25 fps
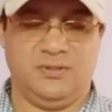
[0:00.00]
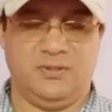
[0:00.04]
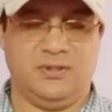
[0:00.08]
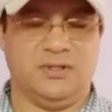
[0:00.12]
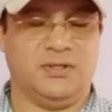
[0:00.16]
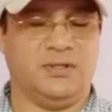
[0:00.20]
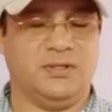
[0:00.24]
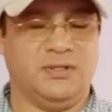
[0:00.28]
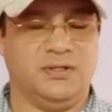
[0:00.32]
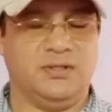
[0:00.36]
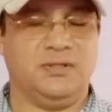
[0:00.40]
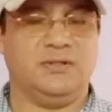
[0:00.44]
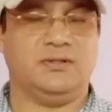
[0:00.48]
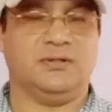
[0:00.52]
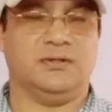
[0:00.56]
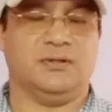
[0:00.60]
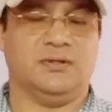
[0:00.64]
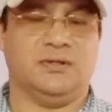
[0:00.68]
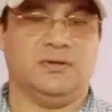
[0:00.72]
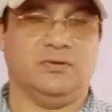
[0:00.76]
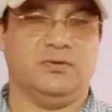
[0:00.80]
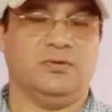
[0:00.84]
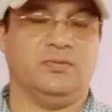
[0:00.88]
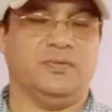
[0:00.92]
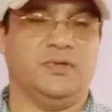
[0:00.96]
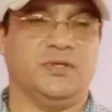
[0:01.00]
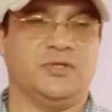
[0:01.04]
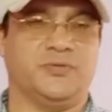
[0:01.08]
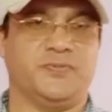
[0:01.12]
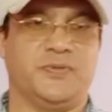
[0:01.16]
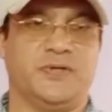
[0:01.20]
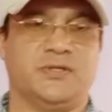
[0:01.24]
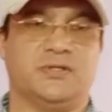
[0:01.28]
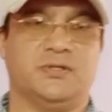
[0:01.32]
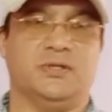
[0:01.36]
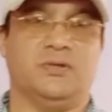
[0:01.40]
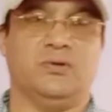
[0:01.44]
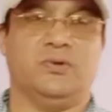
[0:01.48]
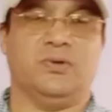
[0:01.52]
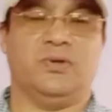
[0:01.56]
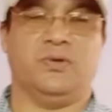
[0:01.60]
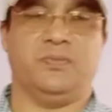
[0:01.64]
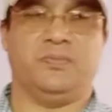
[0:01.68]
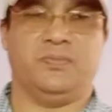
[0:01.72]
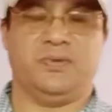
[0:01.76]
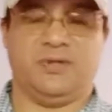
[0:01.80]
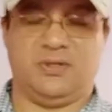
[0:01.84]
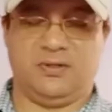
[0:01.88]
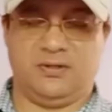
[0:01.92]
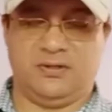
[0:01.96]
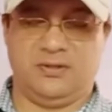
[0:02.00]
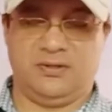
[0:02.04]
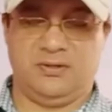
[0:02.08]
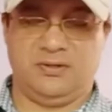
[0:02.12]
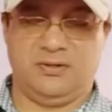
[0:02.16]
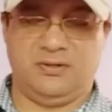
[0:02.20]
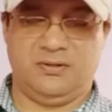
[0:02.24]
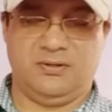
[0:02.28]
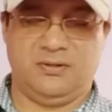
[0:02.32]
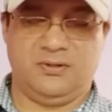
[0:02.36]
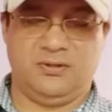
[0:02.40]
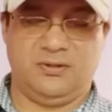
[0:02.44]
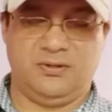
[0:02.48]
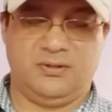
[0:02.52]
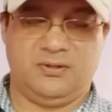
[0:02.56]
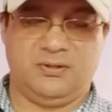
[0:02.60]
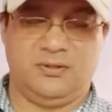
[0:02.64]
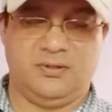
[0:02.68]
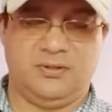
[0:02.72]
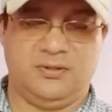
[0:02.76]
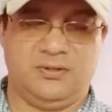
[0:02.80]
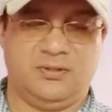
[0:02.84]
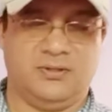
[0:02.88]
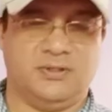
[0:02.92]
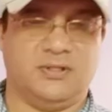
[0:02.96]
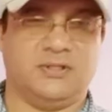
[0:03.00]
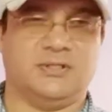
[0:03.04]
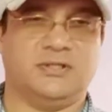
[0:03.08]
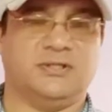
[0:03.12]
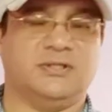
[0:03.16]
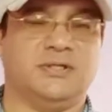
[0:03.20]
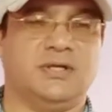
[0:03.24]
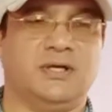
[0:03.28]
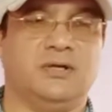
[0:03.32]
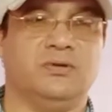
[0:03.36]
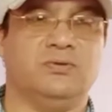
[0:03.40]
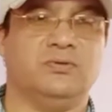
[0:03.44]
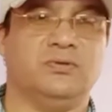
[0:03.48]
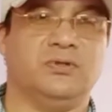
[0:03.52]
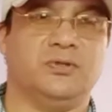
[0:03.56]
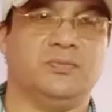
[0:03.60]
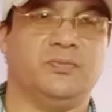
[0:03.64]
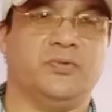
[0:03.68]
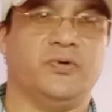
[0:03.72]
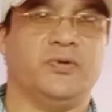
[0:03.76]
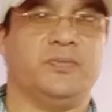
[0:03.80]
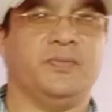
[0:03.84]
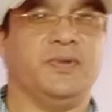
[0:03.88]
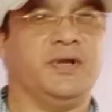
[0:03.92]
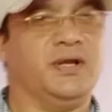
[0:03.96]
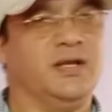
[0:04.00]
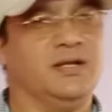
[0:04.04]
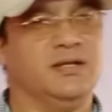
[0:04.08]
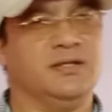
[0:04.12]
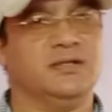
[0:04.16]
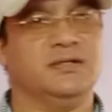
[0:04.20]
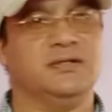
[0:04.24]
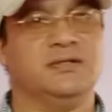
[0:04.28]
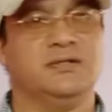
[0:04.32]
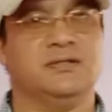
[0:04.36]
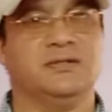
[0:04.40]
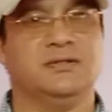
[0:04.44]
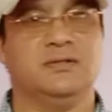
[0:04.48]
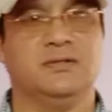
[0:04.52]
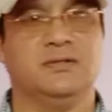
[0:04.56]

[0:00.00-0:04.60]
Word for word: indeed turned out to be Special Olympic. This is how the poem ends.